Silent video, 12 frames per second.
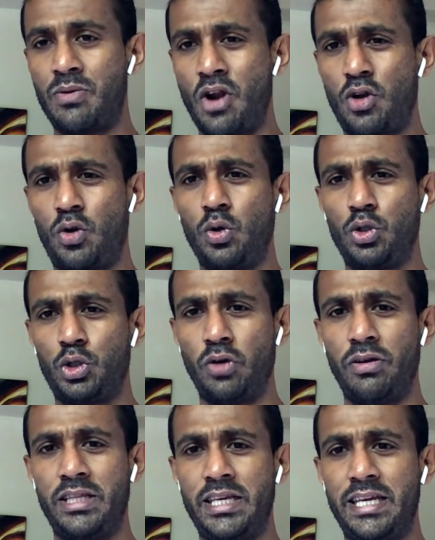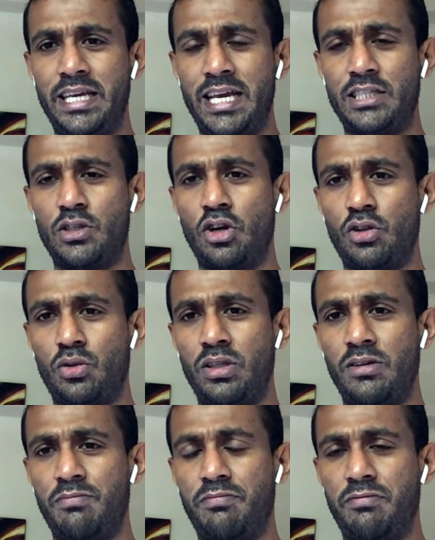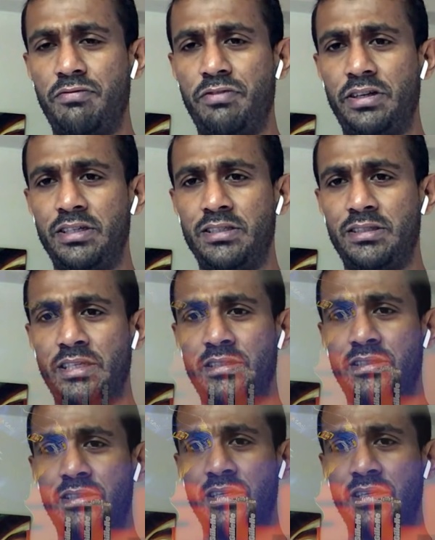I'm not too sure whether he has got through the fitness test,